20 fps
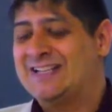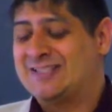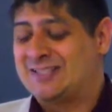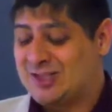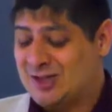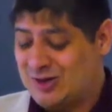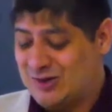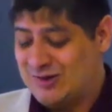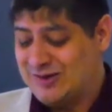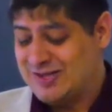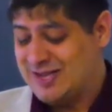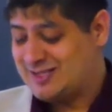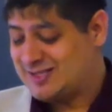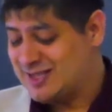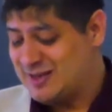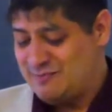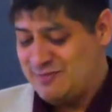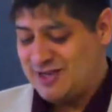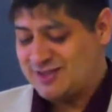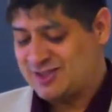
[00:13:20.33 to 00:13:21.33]
So they
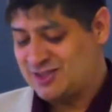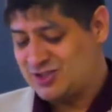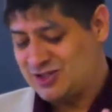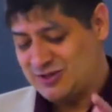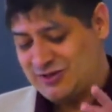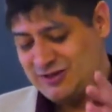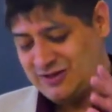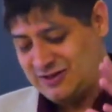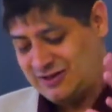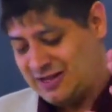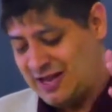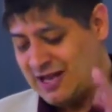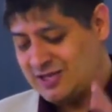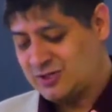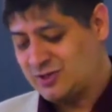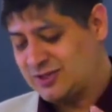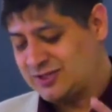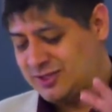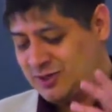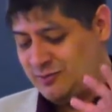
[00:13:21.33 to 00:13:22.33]
sent messenger,
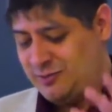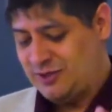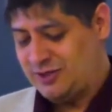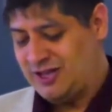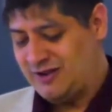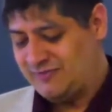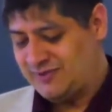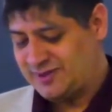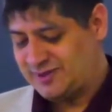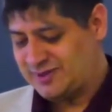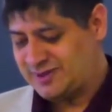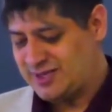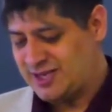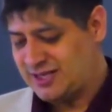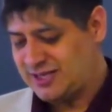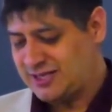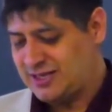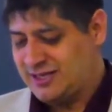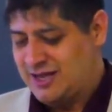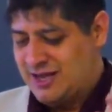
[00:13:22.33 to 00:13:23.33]
Lazarus, whom you love, is
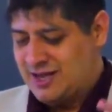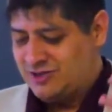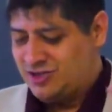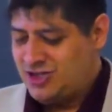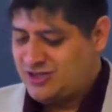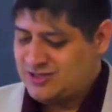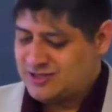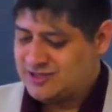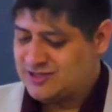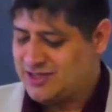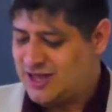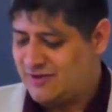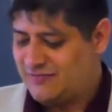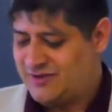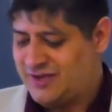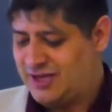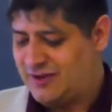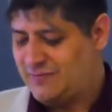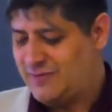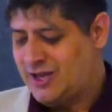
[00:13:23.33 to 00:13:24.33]
sick, and Jesus
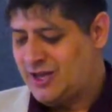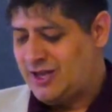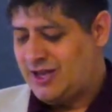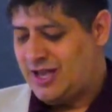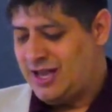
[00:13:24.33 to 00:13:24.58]
loved him.